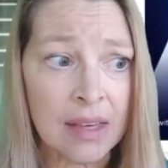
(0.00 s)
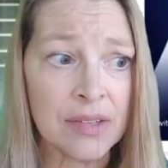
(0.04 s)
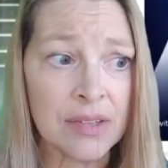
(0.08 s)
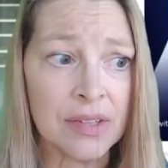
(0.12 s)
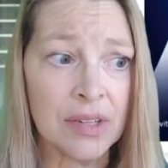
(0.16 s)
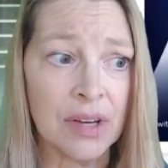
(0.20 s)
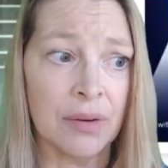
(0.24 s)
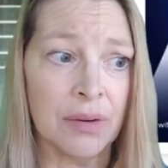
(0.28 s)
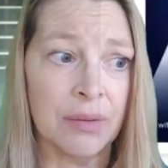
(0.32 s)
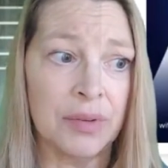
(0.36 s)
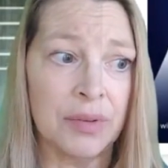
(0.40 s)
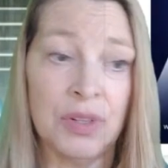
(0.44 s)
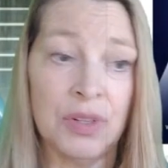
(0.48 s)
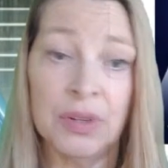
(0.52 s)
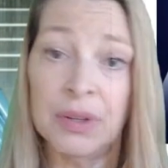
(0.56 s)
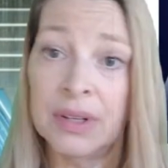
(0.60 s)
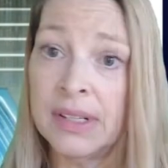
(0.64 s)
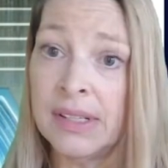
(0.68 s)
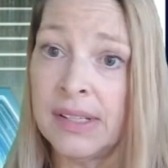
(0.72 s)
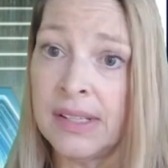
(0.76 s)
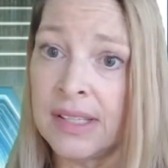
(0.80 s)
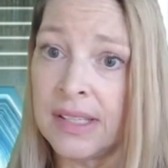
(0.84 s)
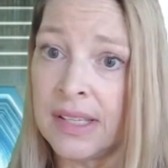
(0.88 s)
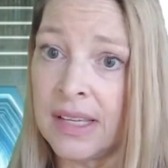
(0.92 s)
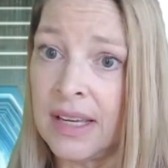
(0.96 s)
So you can
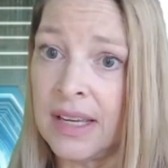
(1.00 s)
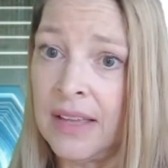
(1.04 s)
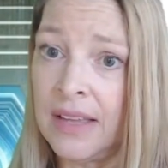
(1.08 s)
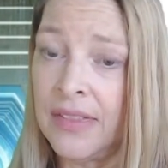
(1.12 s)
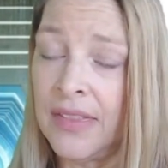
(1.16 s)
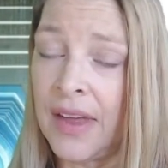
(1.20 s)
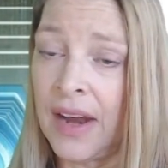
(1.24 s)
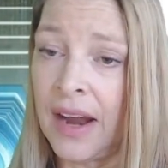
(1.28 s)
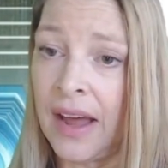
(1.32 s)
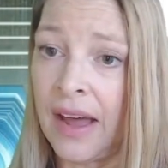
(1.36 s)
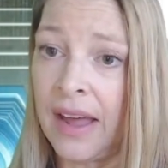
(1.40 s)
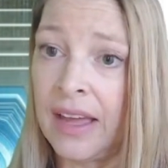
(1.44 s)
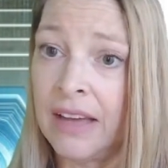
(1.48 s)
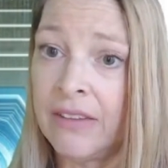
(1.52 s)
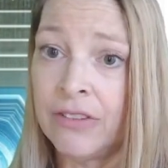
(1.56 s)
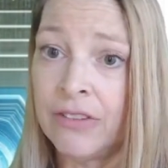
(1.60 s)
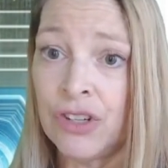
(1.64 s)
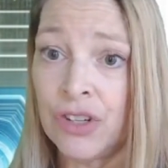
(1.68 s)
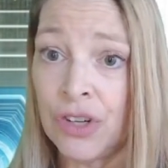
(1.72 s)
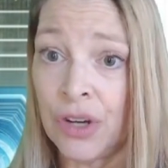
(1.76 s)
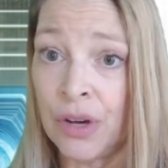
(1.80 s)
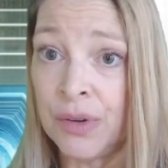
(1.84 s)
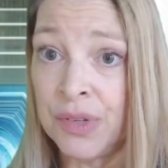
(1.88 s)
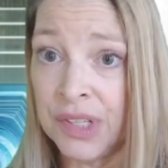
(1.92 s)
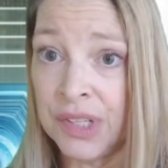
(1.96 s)
see that I have
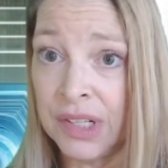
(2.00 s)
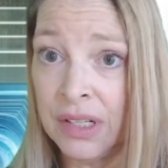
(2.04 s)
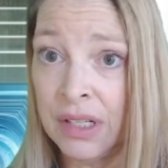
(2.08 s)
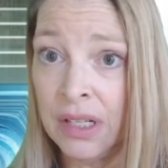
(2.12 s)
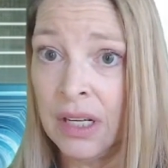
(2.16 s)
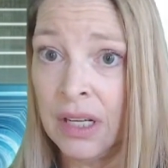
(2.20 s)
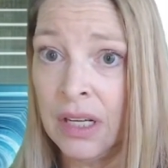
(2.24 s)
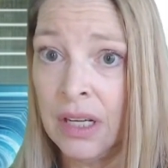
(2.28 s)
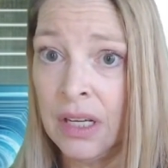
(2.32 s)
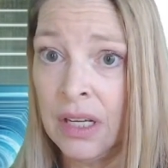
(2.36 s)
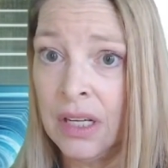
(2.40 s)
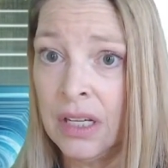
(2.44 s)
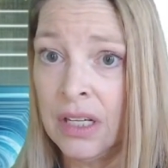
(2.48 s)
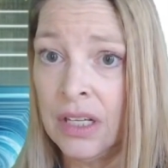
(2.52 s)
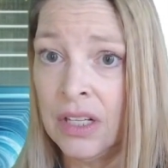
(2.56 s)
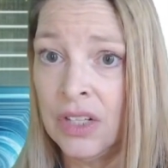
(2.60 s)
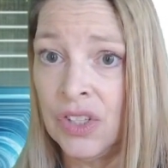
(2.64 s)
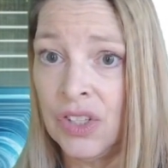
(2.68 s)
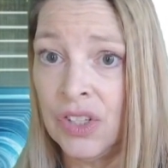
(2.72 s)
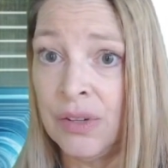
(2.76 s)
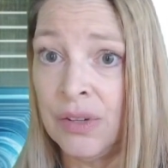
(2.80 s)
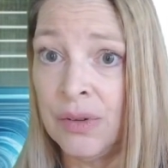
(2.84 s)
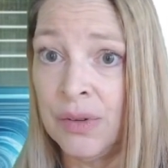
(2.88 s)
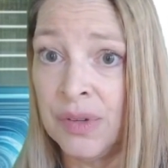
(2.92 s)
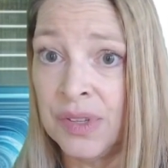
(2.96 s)
chosen
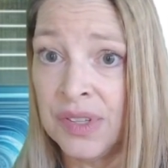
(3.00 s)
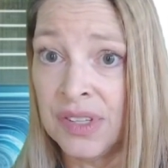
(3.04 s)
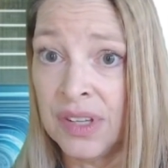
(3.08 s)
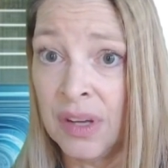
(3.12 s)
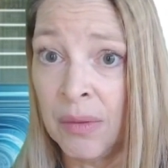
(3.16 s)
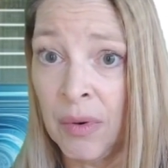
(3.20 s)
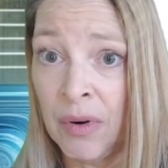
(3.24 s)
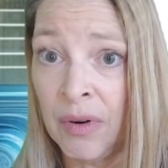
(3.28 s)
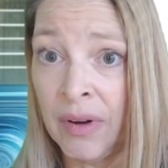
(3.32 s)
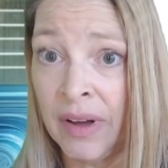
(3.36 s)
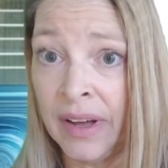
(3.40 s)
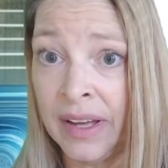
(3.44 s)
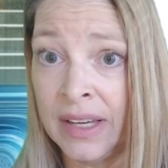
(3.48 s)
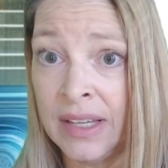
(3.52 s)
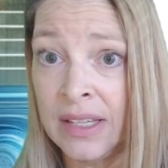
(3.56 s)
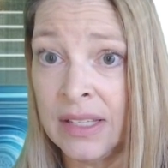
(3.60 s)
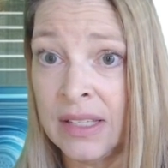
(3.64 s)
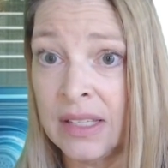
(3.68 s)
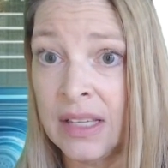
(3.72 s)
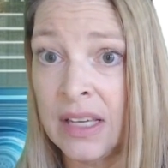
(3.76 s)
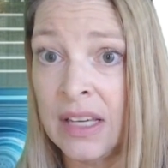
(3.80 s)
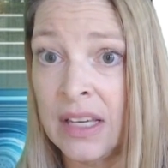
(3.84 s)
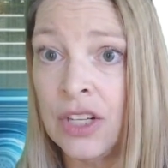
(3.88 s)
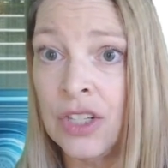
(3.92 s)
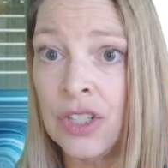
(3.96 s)
to
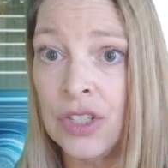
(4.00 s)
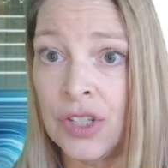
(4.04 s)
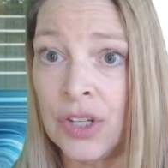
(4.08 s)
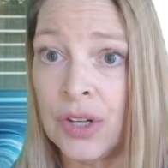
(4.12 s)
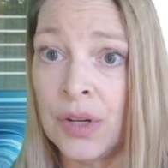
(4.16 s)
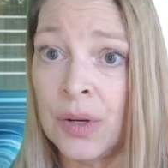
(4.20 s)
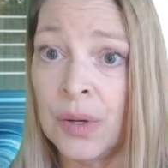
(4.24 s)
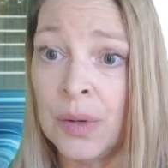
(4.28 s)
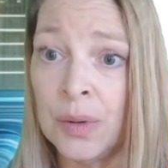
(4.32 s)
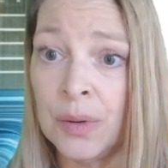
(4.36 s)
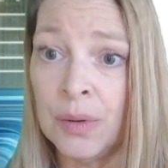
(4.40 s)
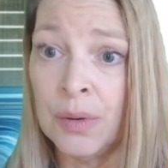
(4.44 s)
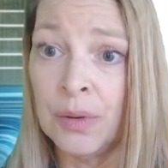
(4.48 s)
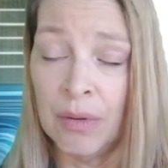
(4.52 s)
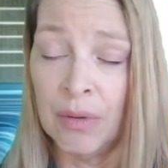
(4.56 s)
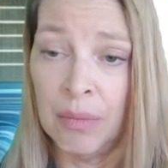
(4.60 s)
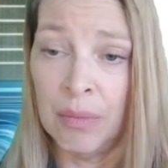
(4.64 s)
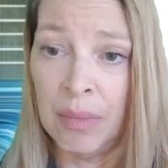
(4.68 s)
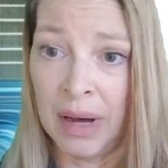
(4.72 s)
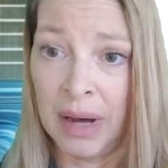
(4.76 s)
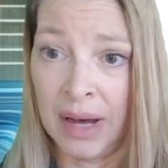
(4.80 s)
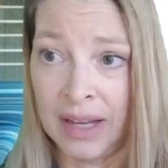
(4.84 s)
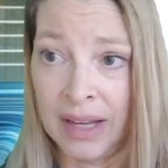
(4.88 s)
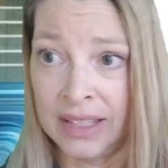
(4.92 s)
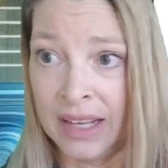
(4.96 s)
summarize two
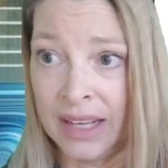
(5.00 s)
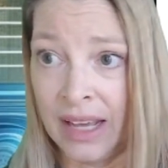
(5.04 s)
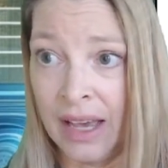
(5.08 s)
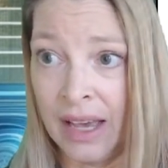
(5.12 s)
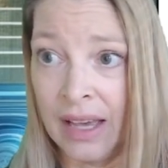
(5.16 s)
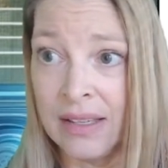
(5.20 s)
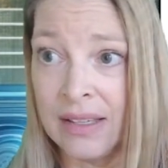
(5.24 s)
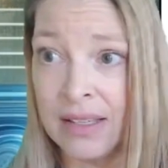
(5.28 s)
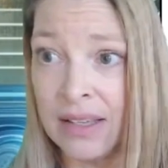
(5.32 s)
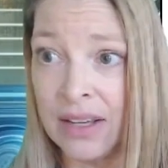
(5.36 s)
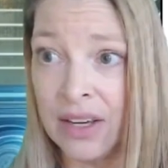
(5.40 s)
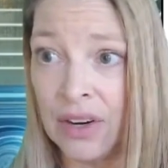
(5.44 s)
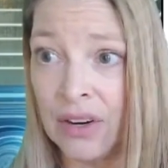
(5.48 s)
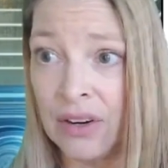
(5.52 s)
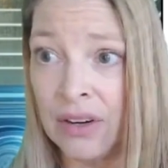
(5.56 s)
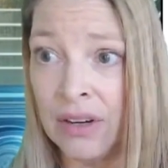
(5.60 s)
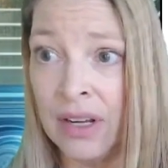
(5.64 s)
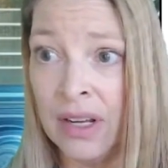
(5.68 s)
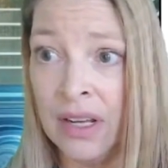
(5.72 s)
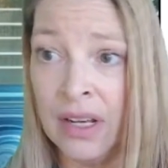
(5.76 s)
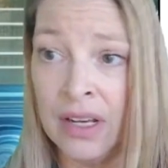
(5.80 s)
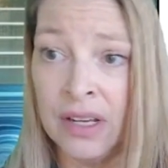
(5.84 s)
podcasts here.